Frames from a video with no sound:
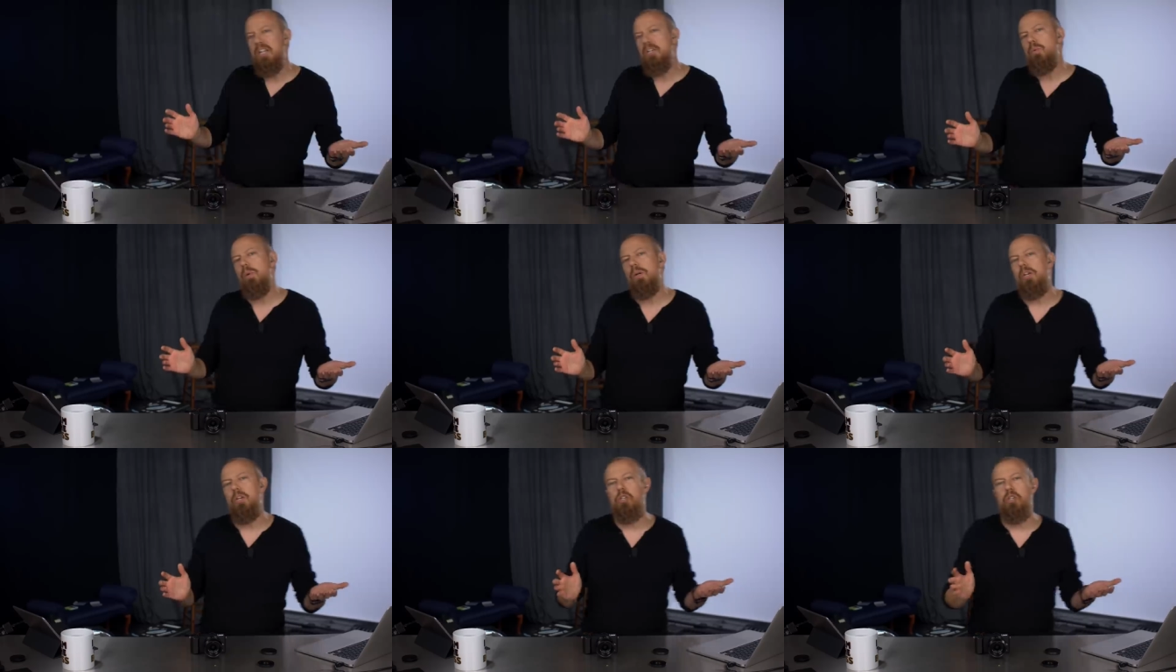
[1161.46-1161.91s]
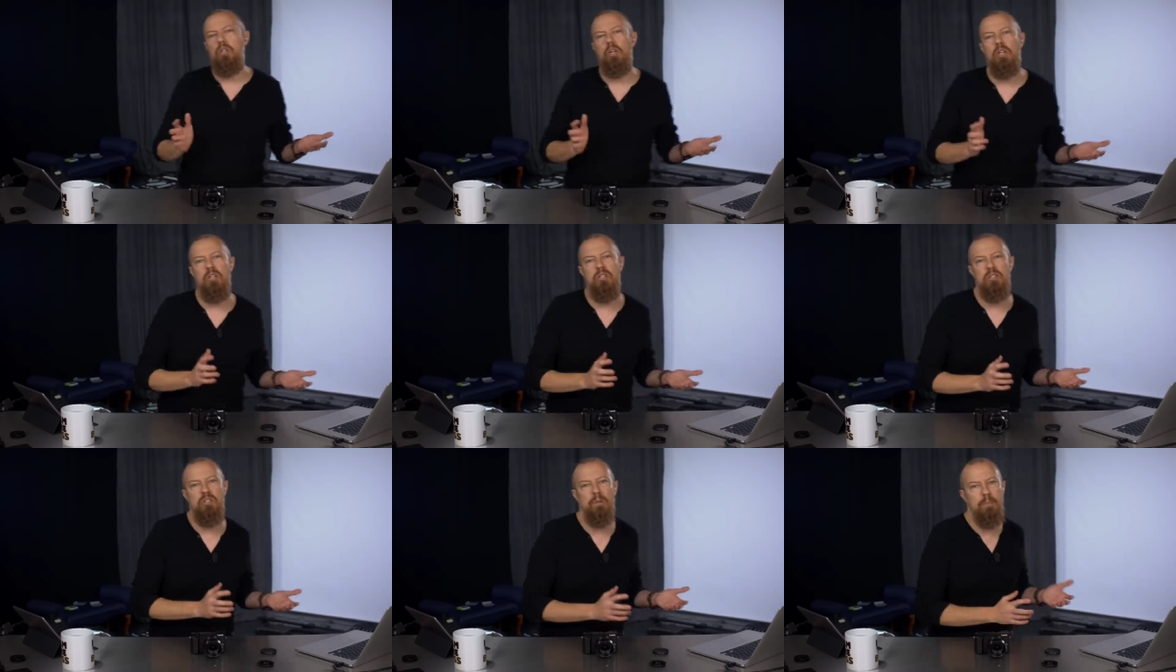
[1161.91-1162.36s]
just wanted to show
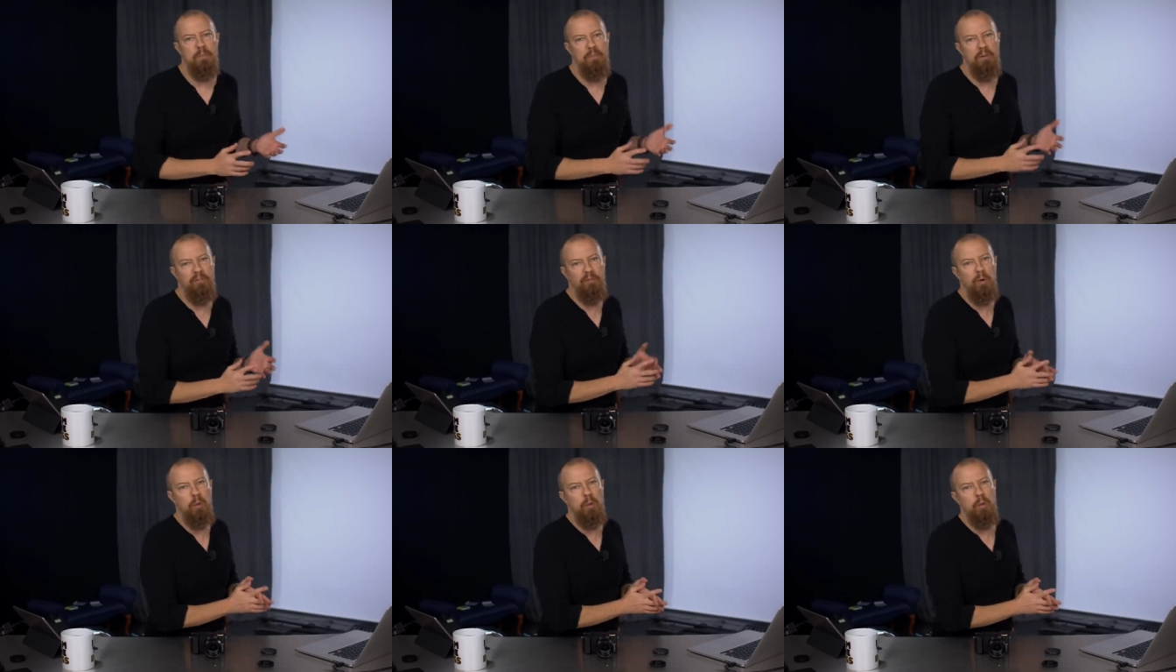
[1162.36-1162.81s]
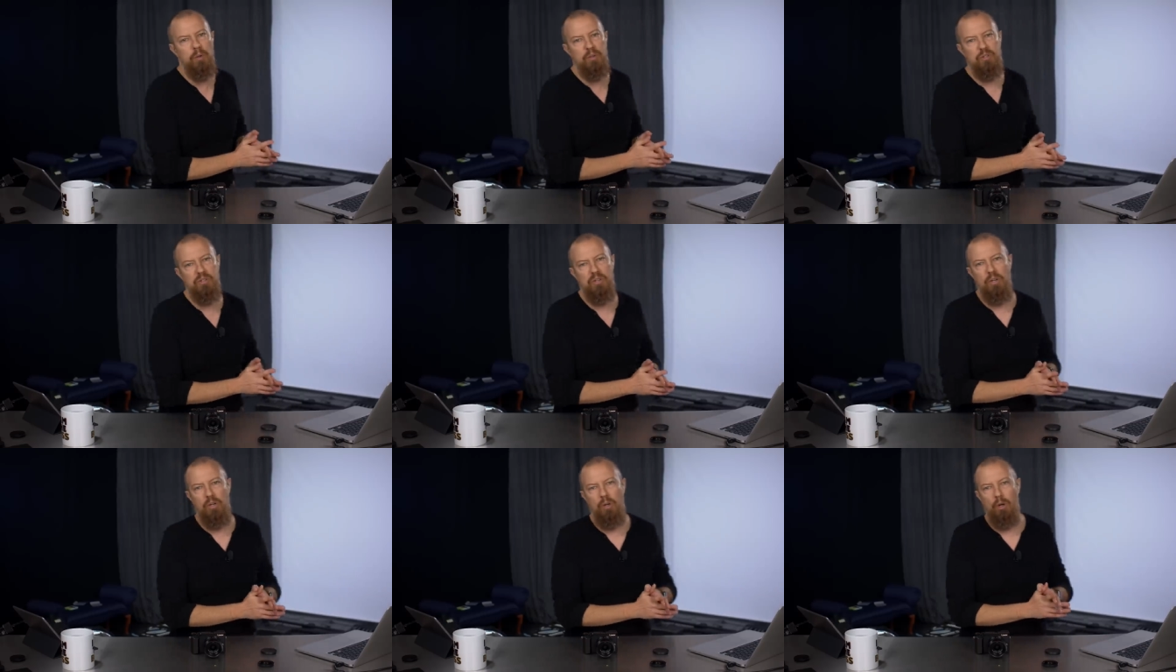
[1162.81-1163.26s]
you some
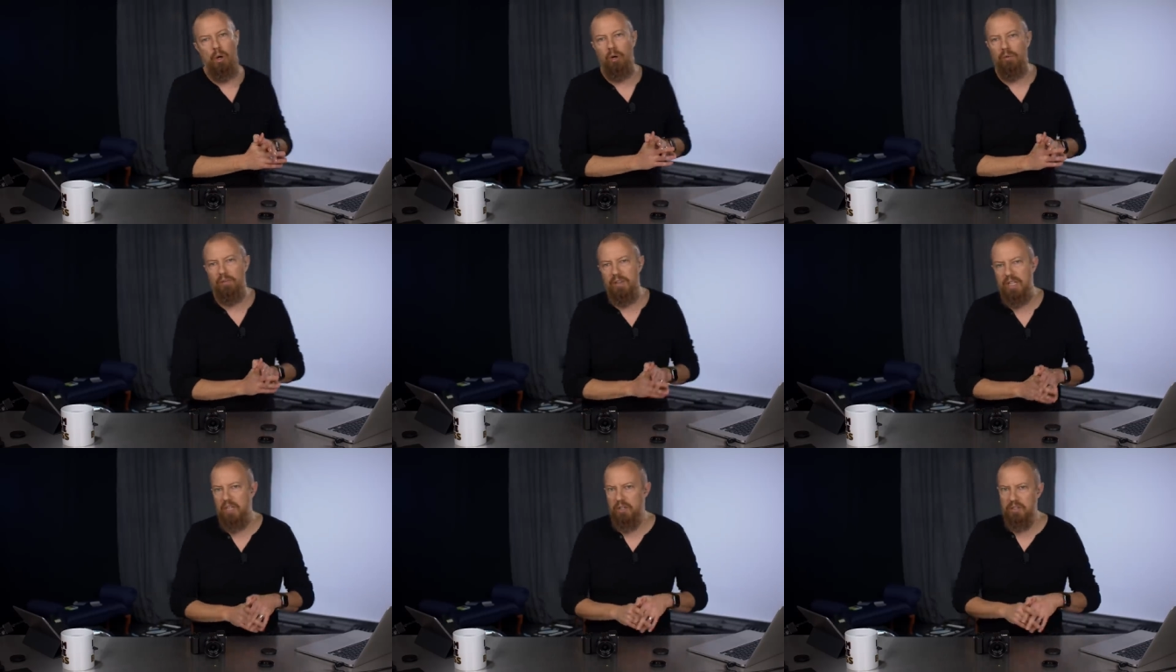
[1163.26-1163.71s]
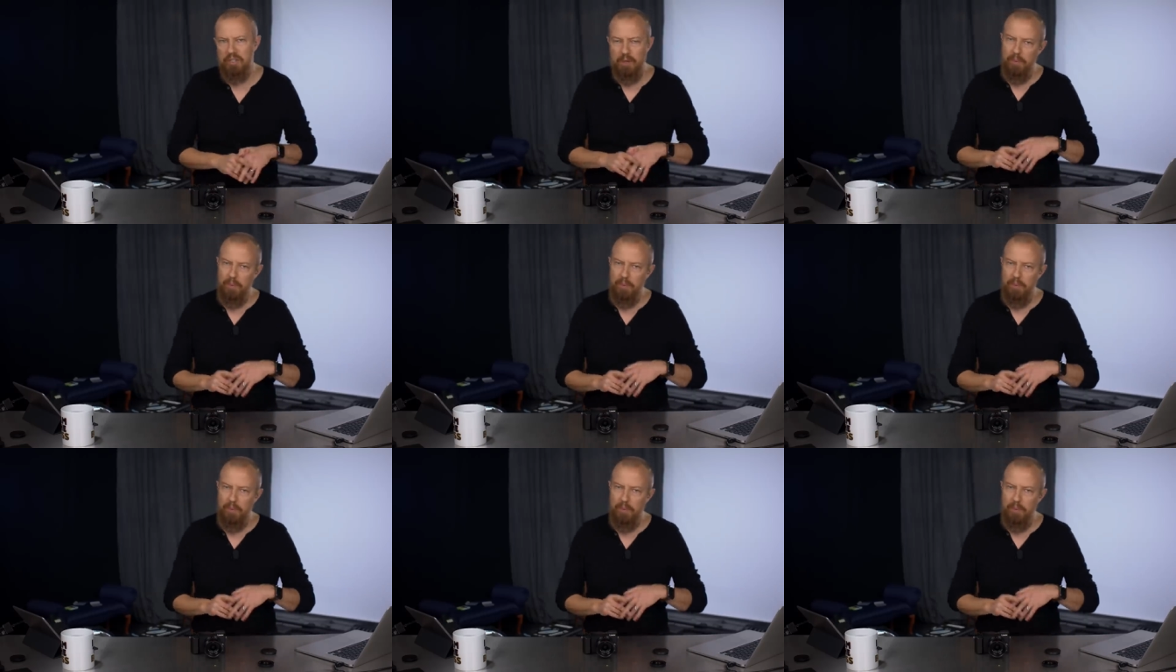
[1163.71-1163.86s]
photos over the years.